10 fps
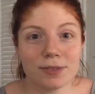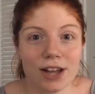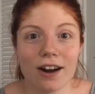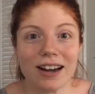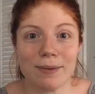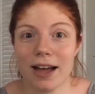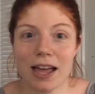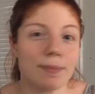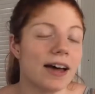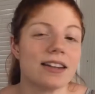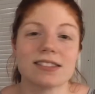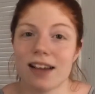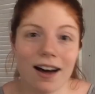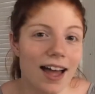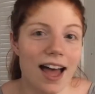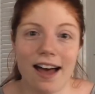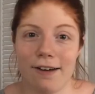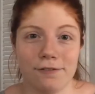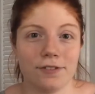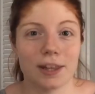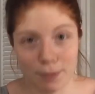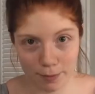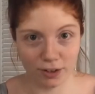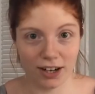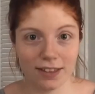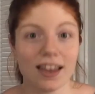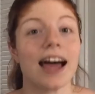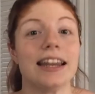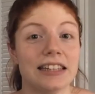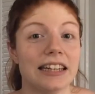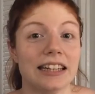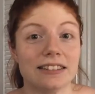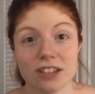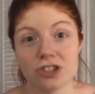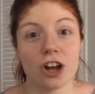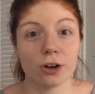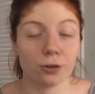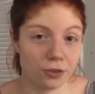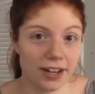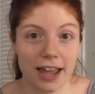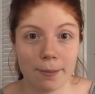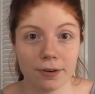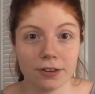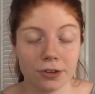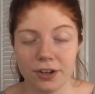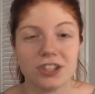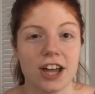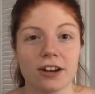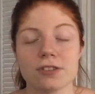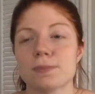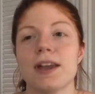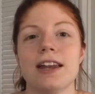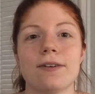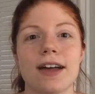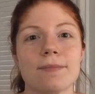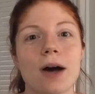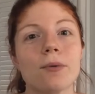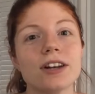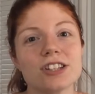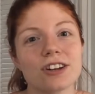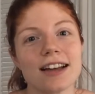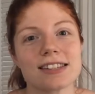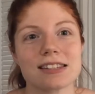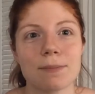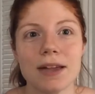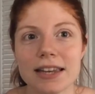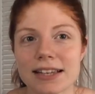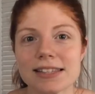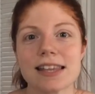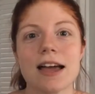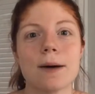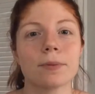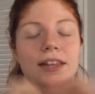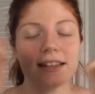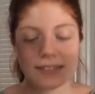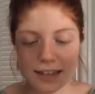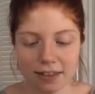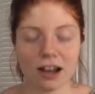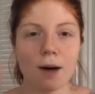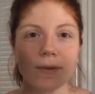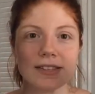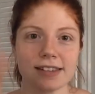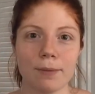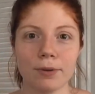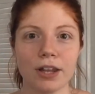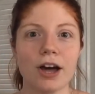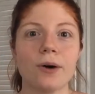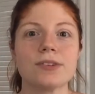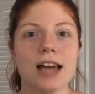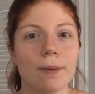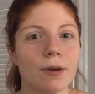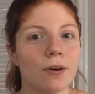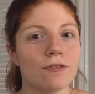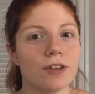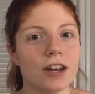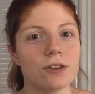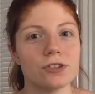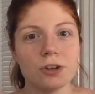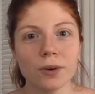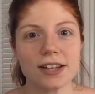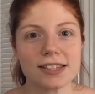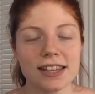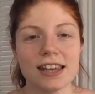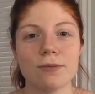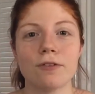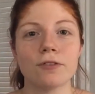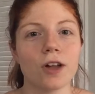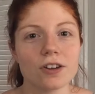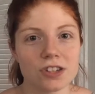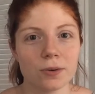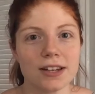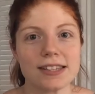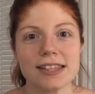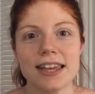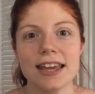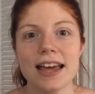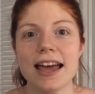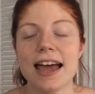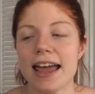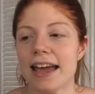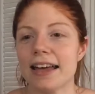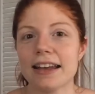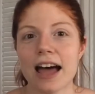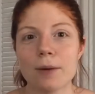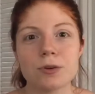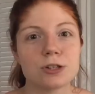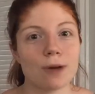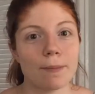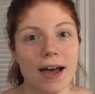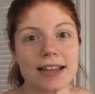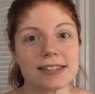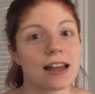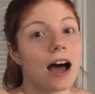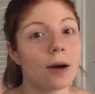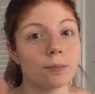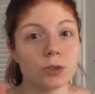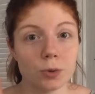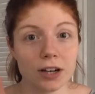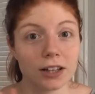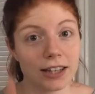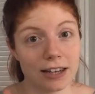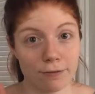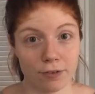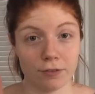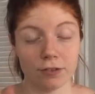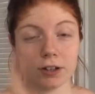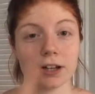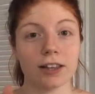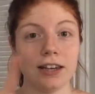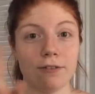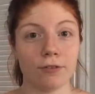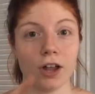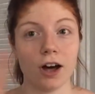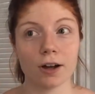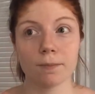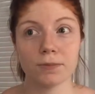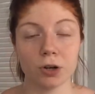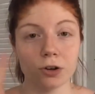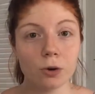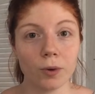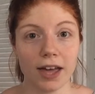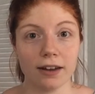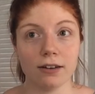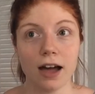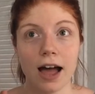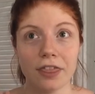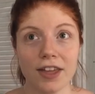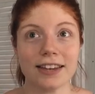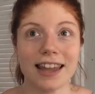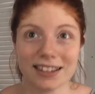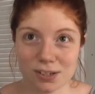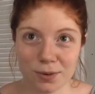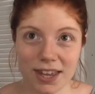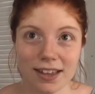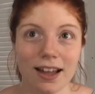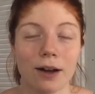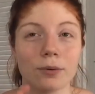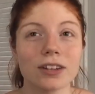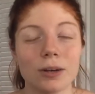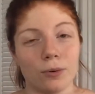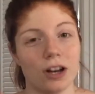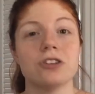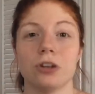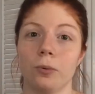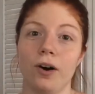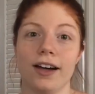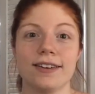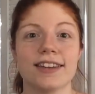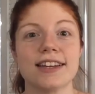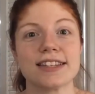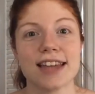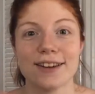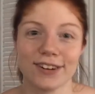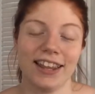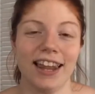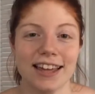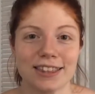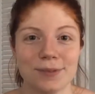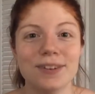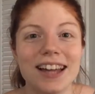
I'm sorry, my iPad does not have the memory that I need to juggle three camera, three channels. But anyway, I want your guys' opinions. Please, in the comments down below, tell me what videos you want to see, what vlogs you want to see, and I will do my best. I'm doing a cleaning, a cleaning vlog. Don't know when. I think next week. I really want to do one because I really like them.